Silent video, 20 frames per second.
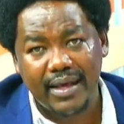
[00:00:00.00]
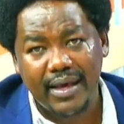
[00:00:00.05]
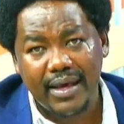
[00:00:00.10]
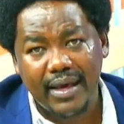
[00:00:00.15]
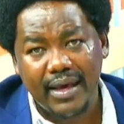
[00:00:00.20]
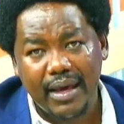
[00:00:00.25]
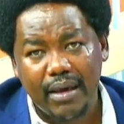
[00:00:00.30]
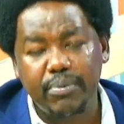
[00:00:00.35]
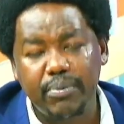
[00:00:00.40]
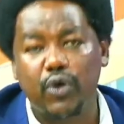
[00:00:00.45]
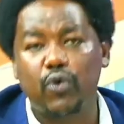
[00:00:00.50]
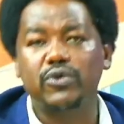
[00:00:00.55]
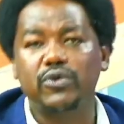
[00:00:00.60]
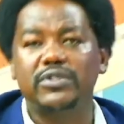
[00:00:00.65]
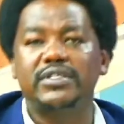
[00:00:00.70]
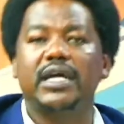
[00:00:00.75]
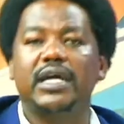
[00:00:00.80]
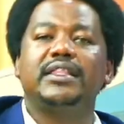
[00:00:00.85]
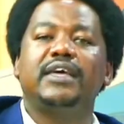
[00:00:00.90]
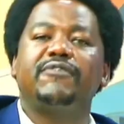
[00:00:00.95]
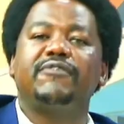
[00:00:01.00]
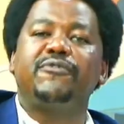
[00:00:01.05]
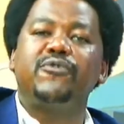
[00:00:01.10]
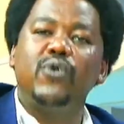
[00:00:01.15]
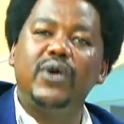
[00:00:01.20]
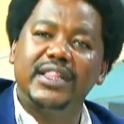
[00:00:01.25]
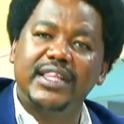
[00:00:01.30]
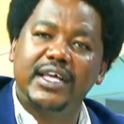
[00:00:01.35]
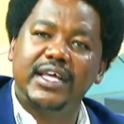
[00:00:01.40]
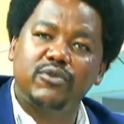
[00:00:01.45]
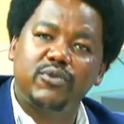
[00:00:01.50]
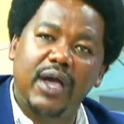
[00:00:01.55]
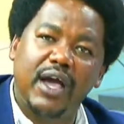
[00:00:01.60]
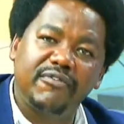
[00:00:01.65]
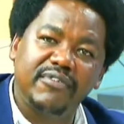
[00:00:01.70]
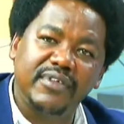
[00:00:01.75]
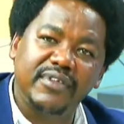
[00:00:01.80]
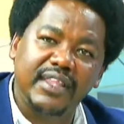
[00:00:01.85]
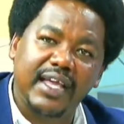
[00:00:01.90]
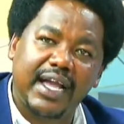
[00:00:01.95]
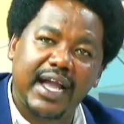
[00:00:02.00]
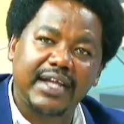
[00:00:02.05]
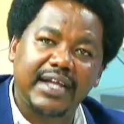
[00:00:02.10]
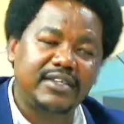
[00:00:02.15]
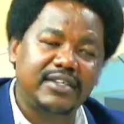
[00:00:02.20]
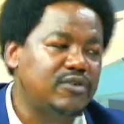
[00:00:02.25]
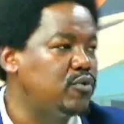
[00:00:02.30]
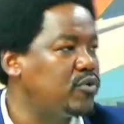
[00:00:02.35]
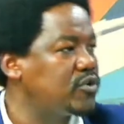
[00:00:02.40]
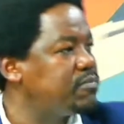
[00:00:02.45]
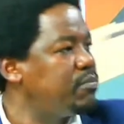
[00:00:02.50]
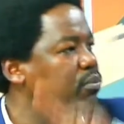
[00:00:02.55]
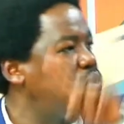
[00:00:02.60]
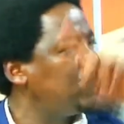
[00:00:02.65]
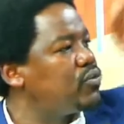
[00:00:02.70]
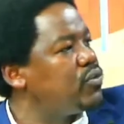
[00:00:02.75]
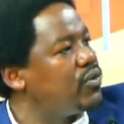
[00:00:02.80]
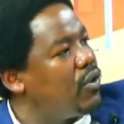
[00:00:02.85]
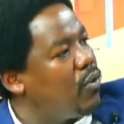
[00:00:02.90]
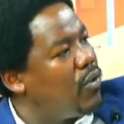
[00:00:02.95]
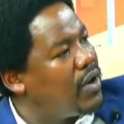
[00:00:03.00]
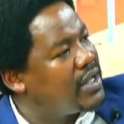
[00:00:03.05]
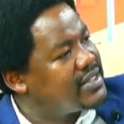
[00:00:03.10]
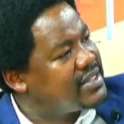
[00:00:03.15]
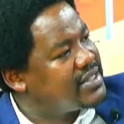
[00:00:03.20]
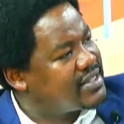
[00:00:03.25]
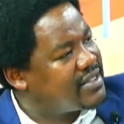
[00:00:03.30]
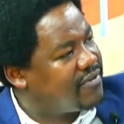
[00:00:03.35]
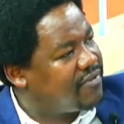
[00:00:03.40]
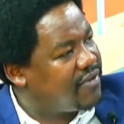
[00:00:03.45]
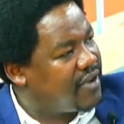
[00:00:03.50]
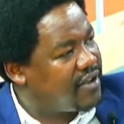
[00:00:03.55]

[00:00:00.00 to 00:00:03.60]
because the fuel that we have in the country was bought with the $165.